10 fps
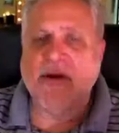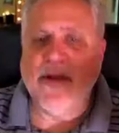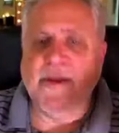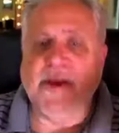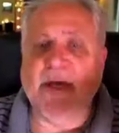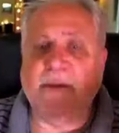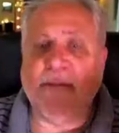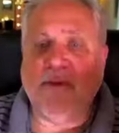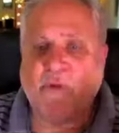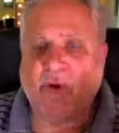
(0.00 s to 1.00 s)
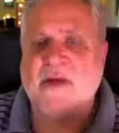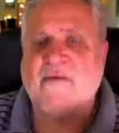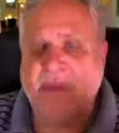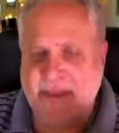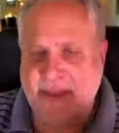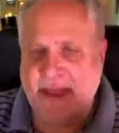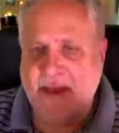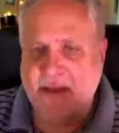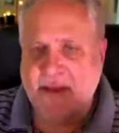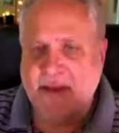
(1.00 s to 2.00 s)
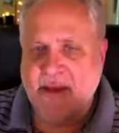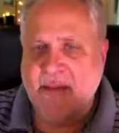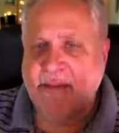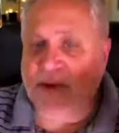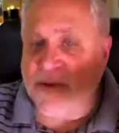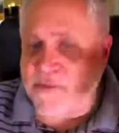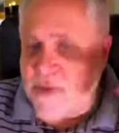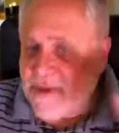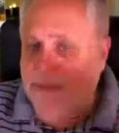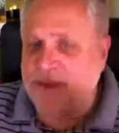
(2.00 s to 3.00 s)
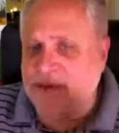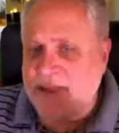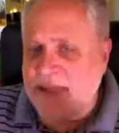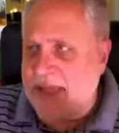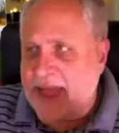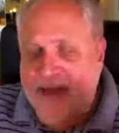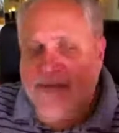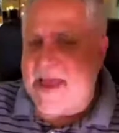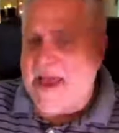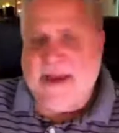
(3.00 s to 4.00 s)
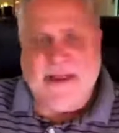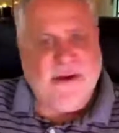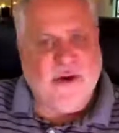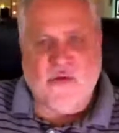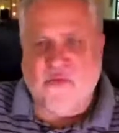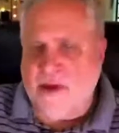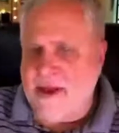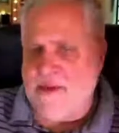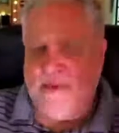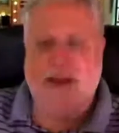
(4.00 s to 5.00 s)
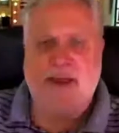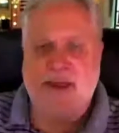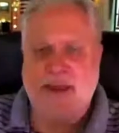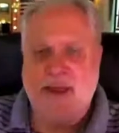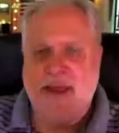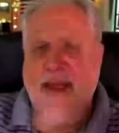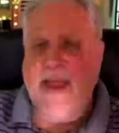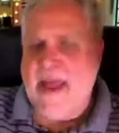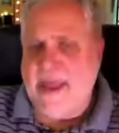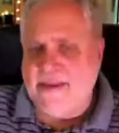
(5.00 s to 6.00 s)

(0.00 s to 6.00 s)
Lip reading: You got to be pre-qualified now. Because once we see that house, I got to go right away and